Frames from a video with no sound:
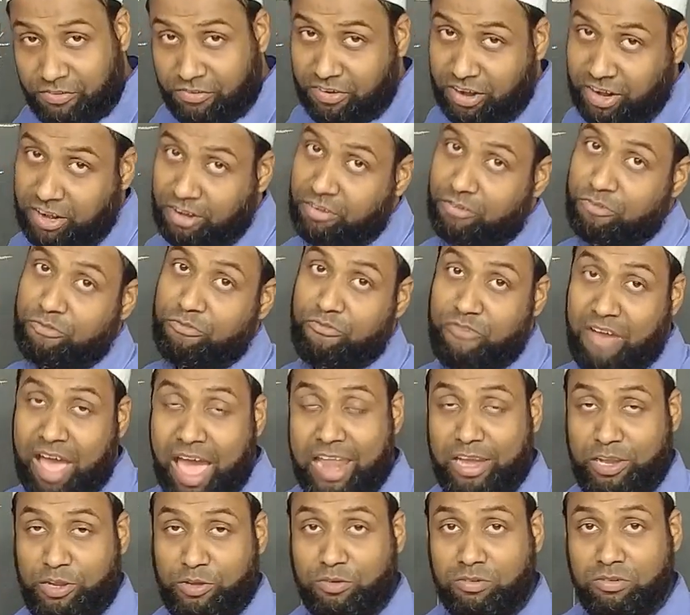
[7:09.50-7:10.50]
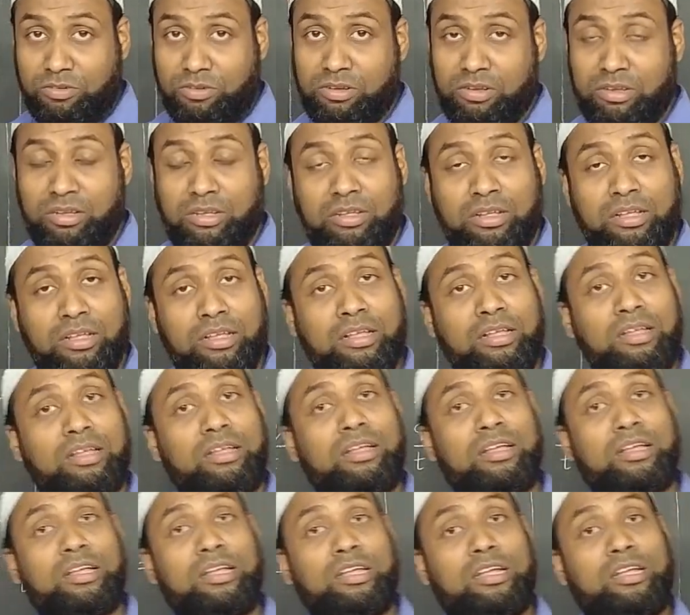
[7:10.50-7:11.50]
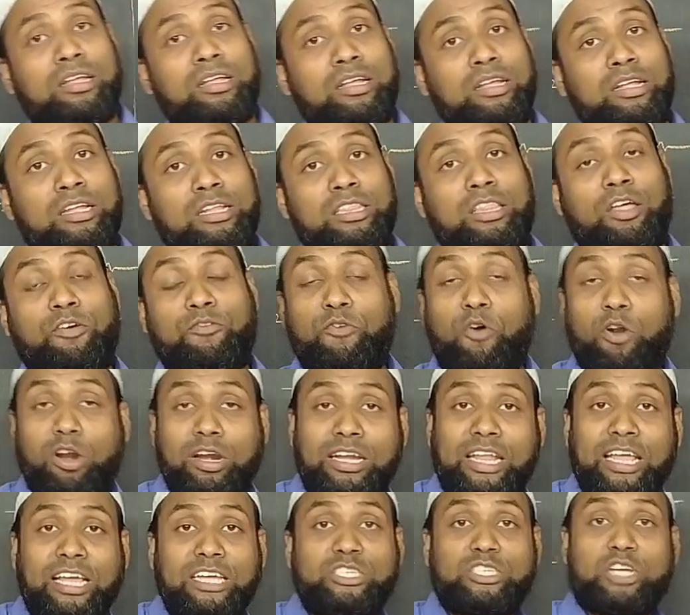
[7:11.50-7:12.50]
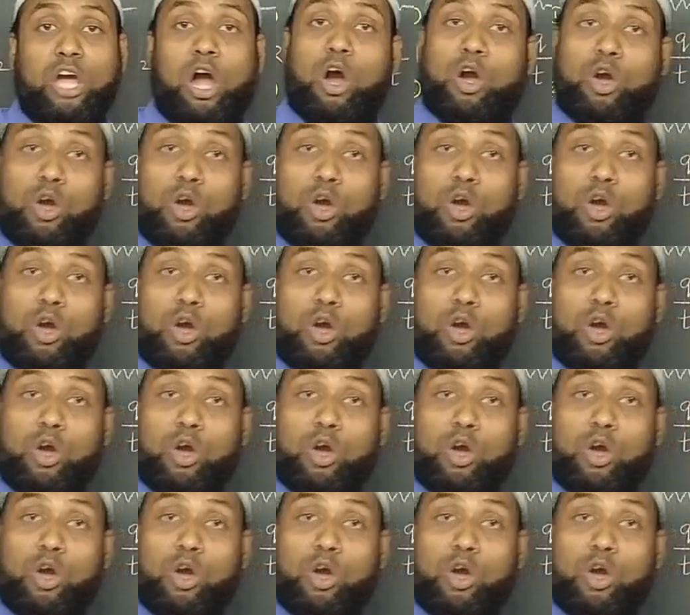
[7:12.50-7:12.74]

different value, the voltage